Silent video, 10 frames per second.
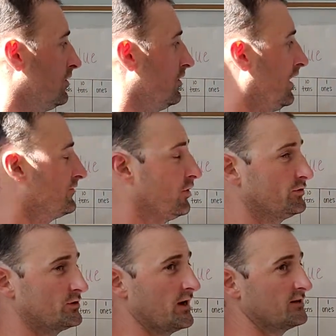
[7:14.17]
I've told
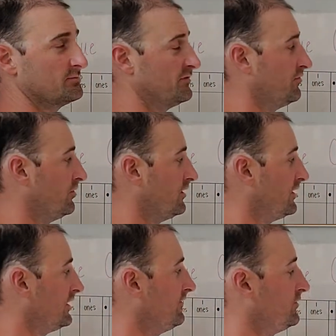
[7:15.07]
you guys
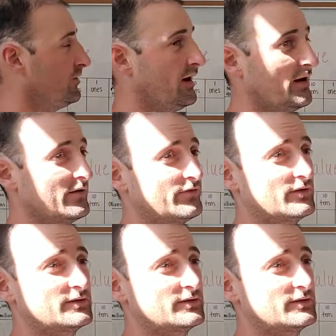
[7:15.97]
before, if you have